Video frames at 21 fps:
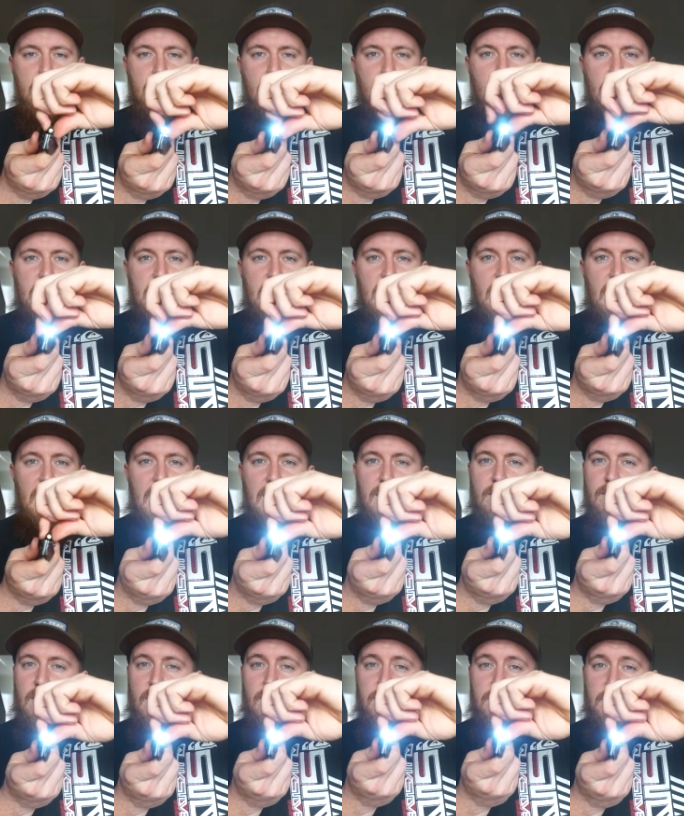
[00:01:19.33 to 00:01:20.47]
we
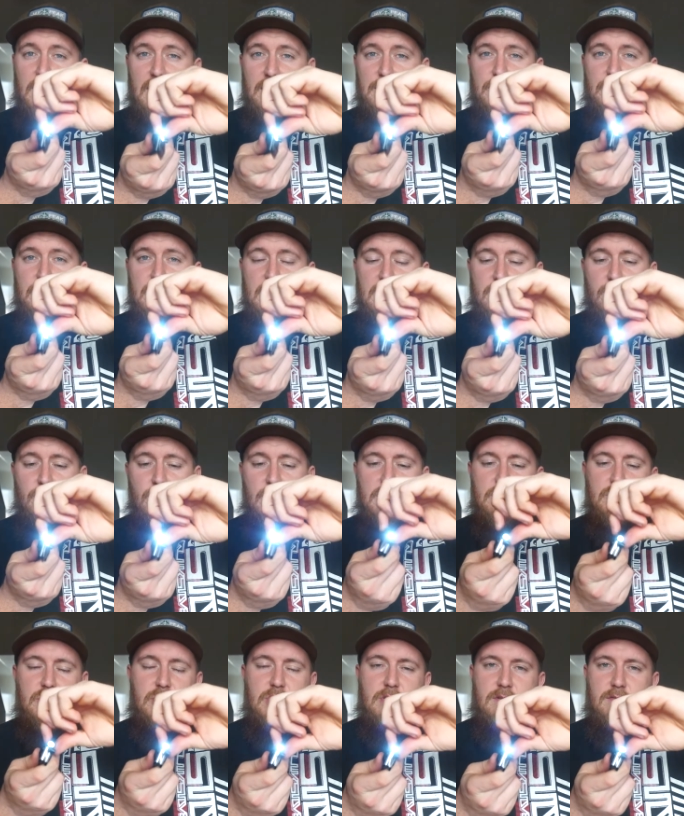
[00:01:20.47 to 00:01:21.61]
have a flashlight,
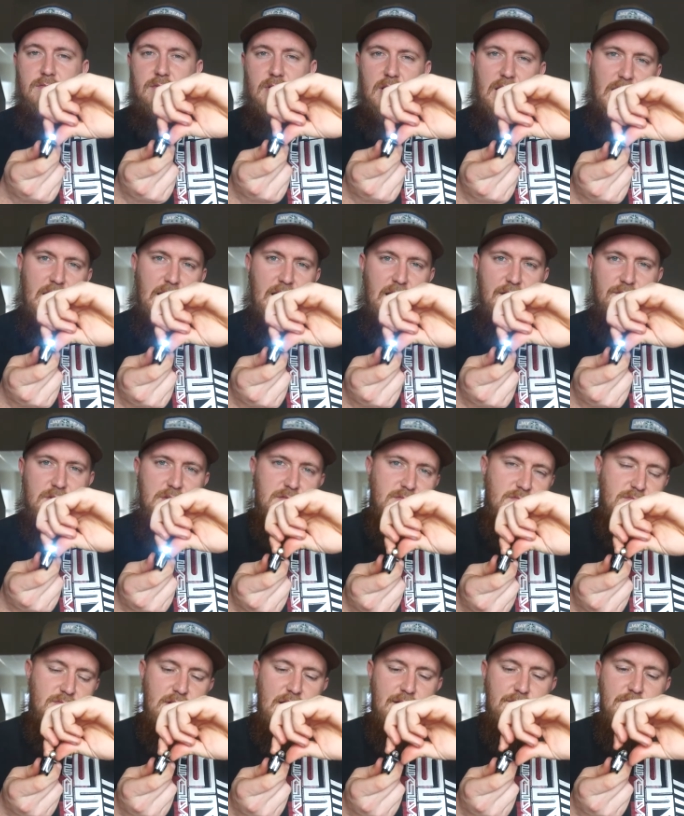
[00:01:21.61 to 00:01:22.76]
which I haven't
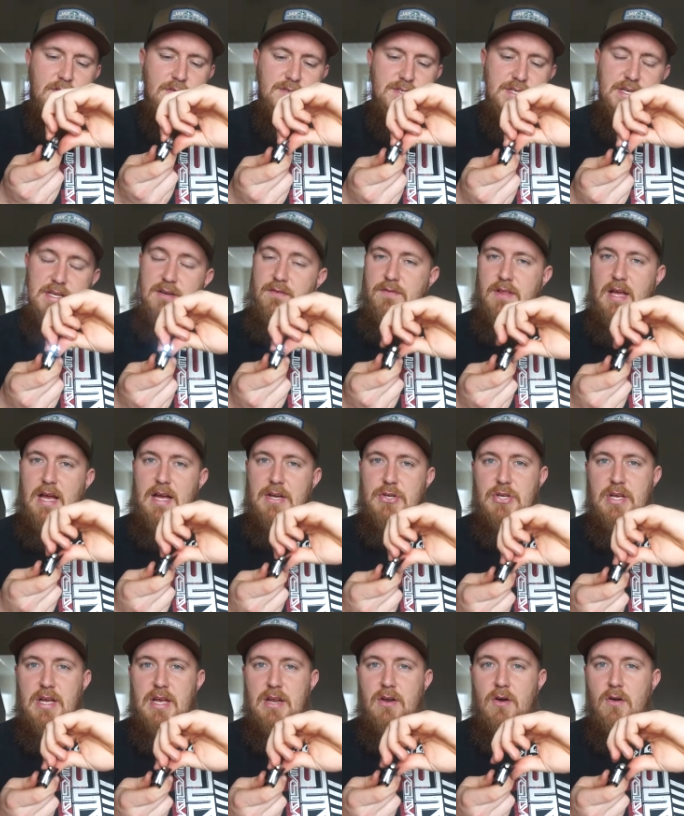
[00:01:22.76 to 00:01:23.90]
ever seen a
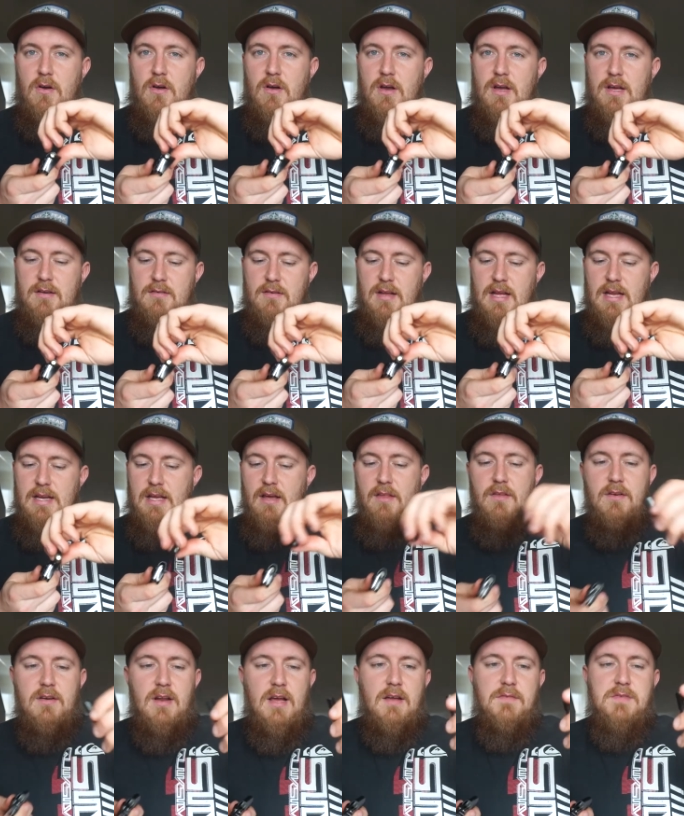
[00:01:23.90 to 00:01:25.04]
flashlight on any
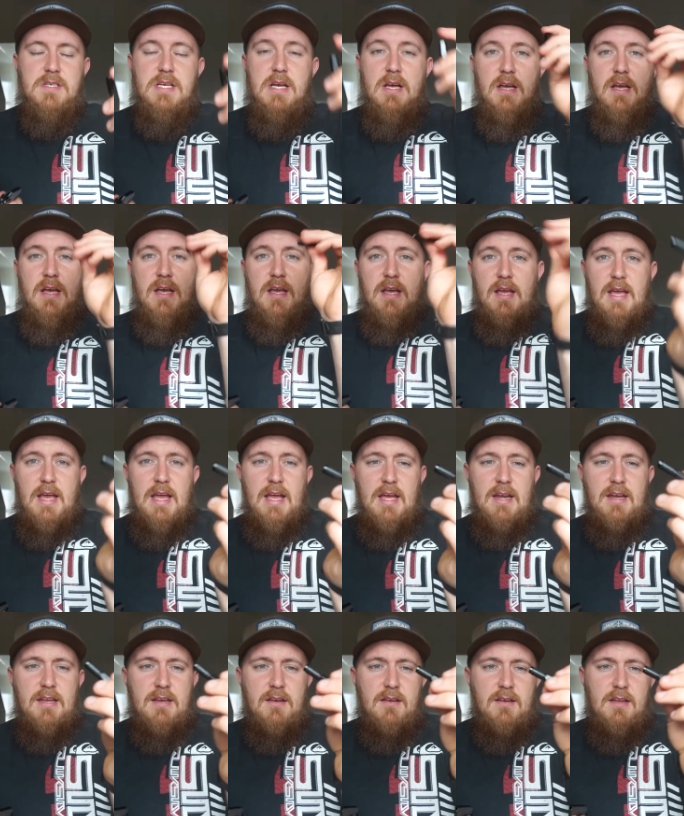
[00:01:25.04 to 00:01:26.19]
other knives. And
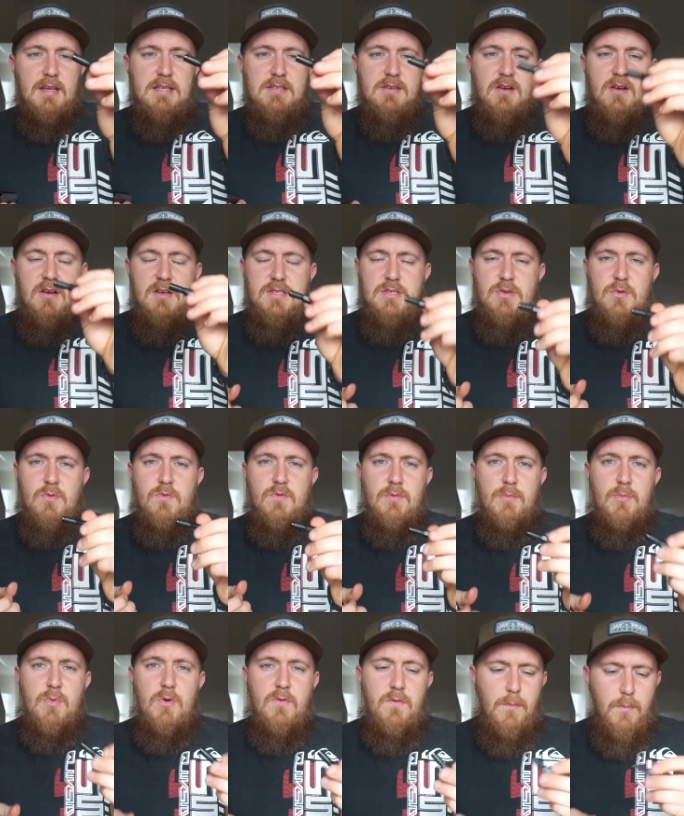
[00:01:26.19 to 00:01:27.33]
it is also
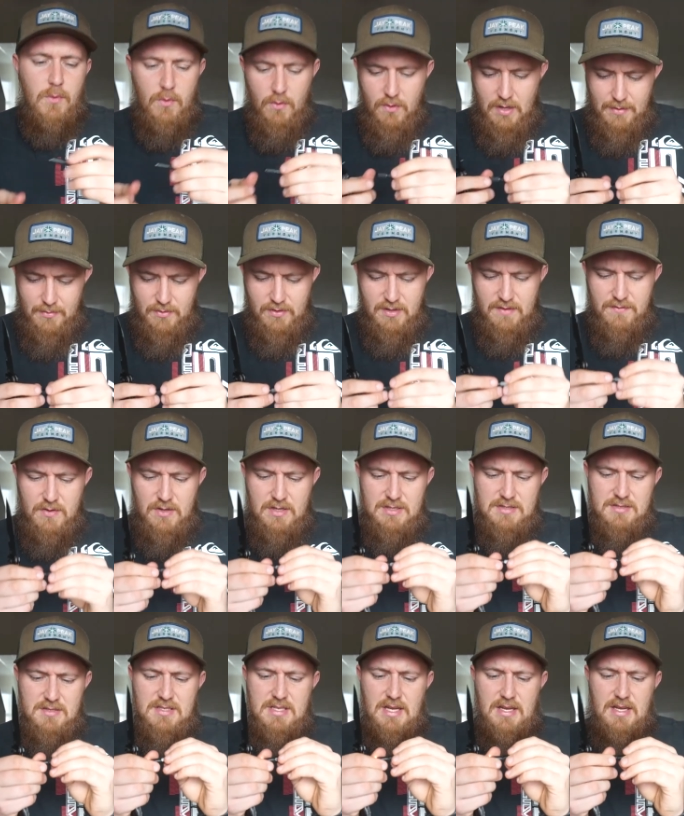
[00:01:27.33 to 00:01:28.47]
removable. I believe you can
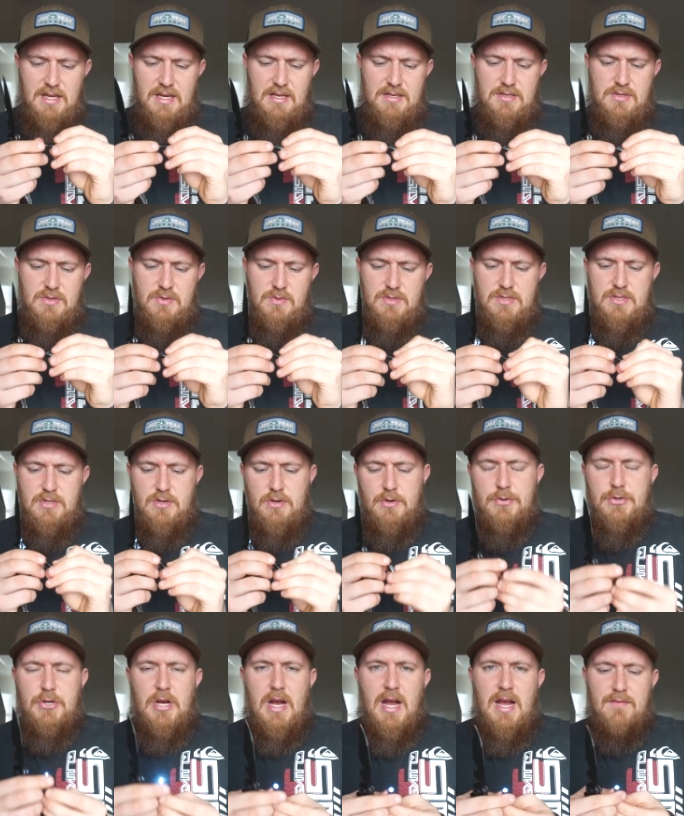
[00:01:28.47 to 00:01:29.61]
stick it into a
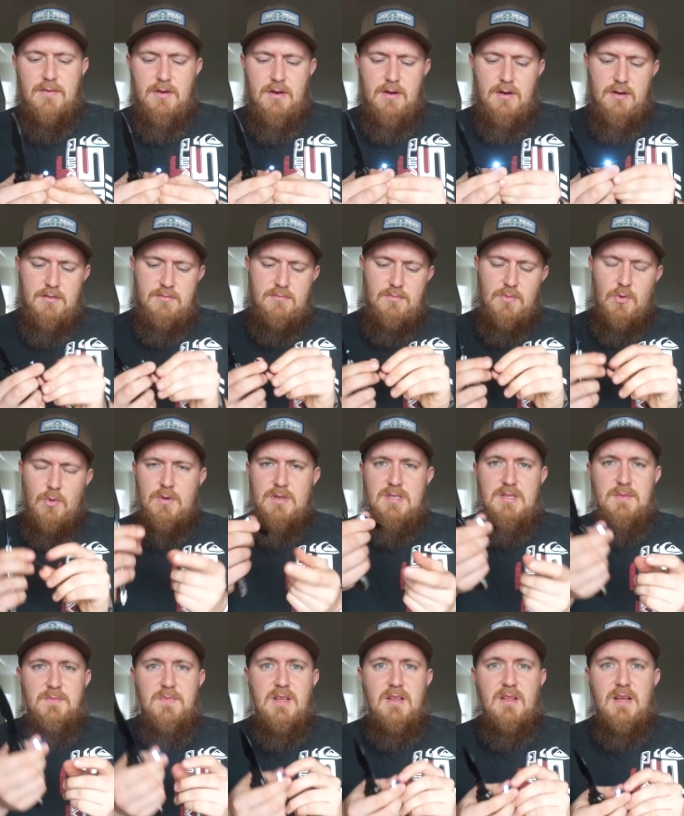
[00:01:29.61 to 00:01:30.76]
screwdriver or
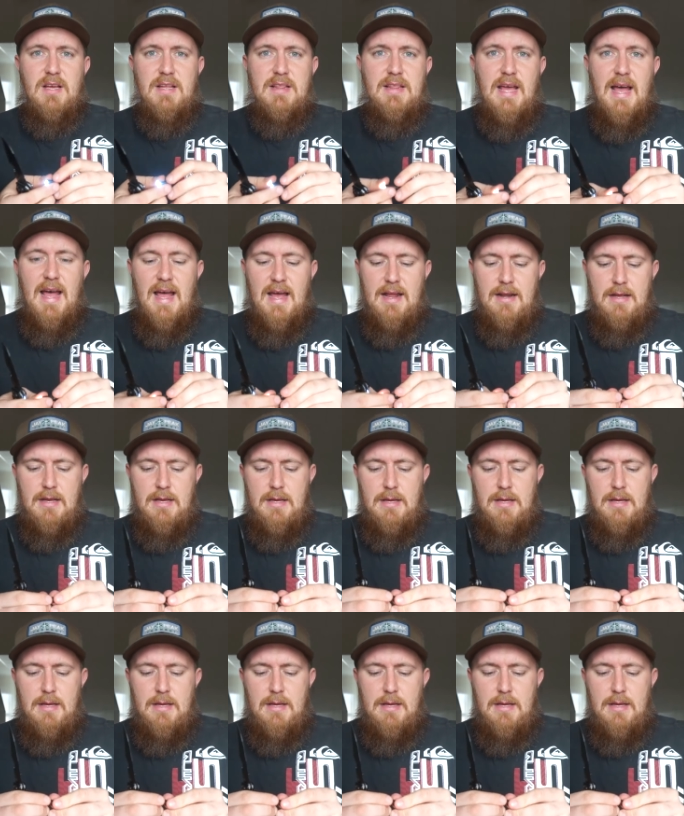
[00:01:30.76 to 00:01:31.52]
something like that.